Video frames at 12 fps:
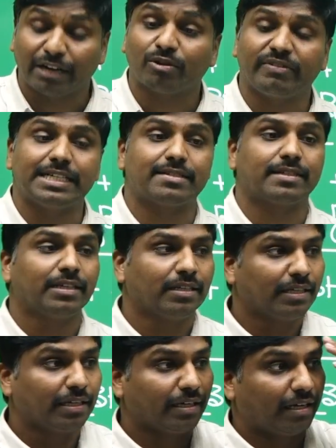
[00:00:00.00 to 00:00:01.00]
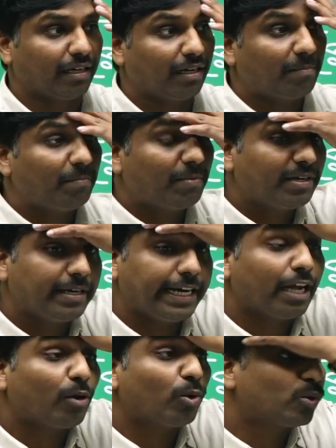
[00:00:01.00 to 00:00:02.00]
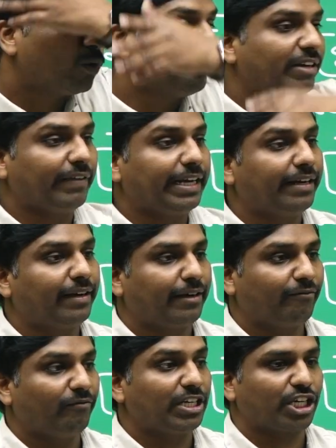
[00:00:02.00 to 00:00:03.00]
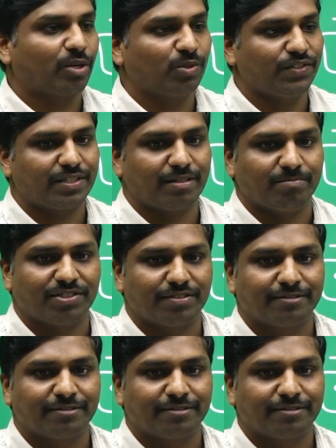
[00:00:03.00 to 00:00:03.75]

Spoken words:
is ecotone between which ecosystems?